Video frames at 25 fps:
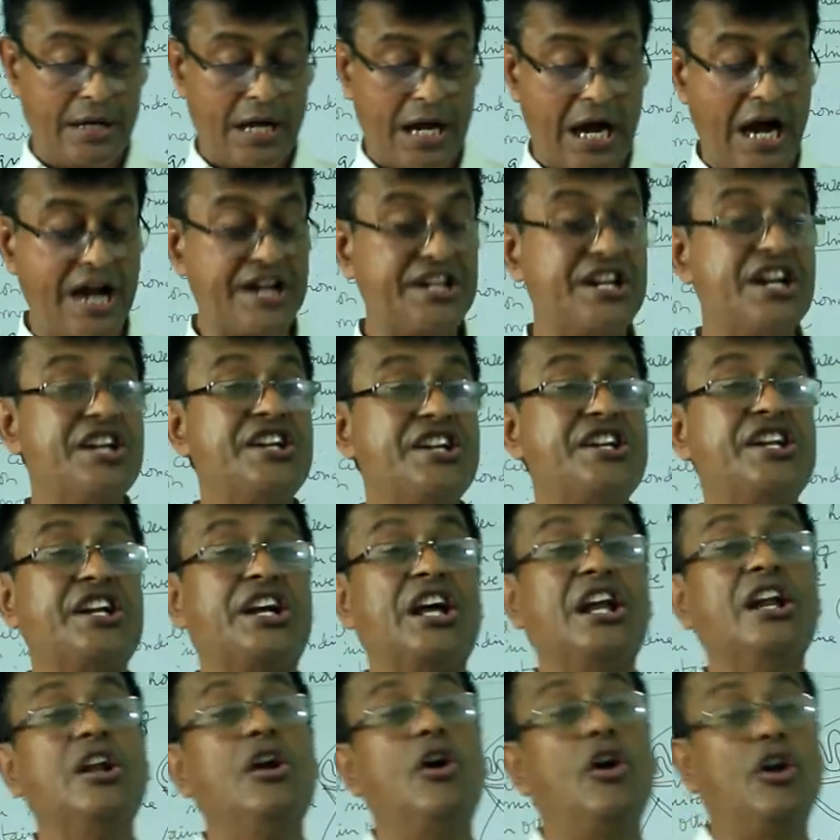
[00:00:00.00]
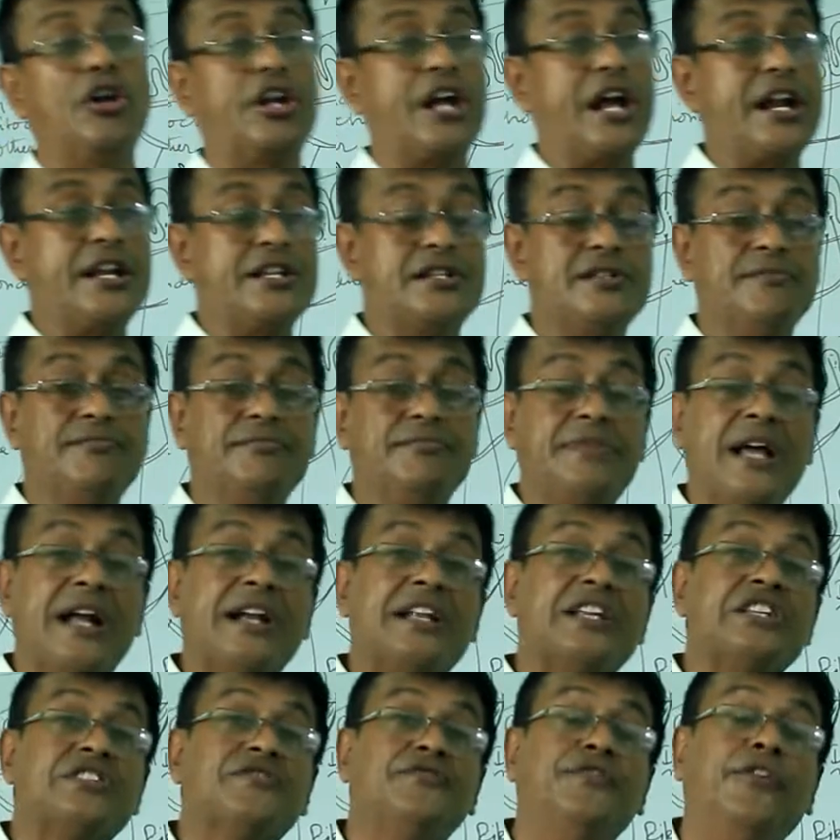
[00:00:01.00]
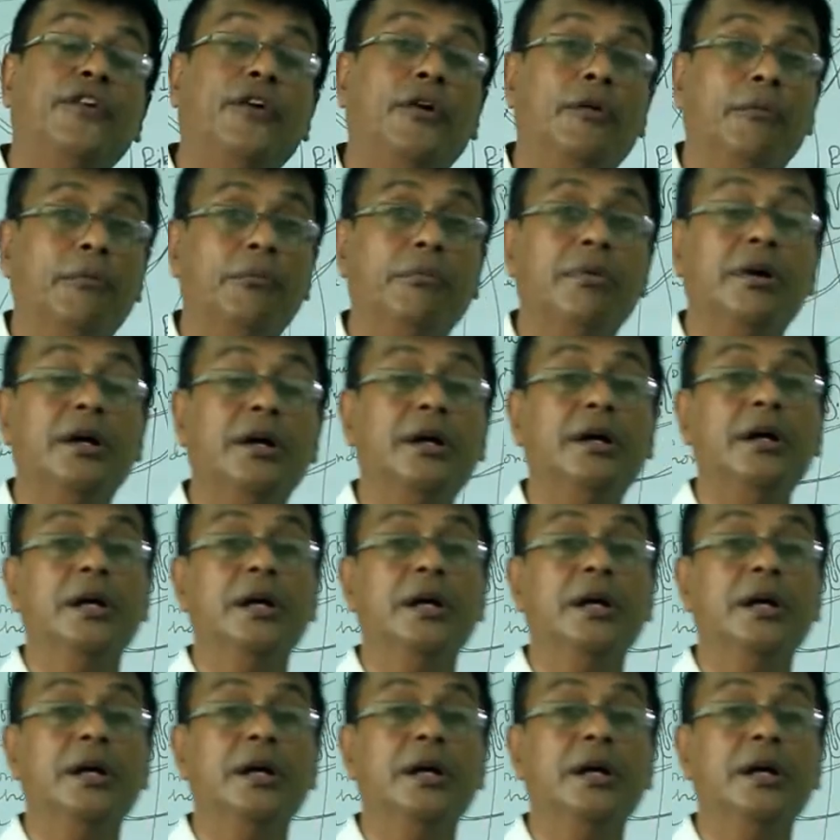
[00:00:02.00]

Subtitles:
identical organism that is formed.